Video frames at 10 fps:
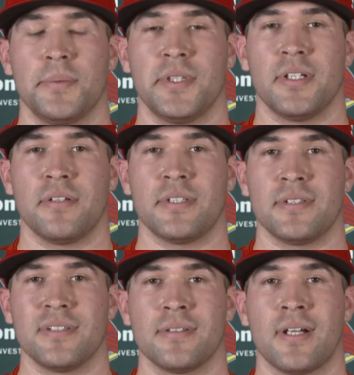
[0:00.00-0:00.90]
you know,
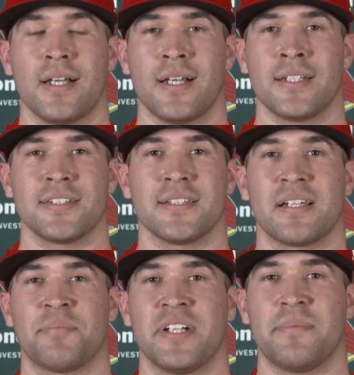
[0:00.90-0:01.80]
it, I, I just
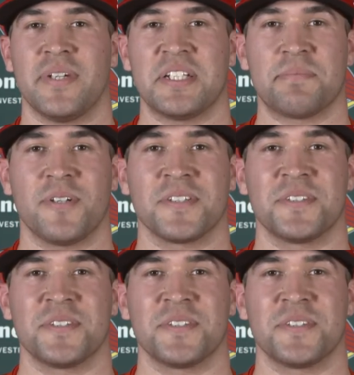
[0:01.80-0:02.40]
like playing baseball.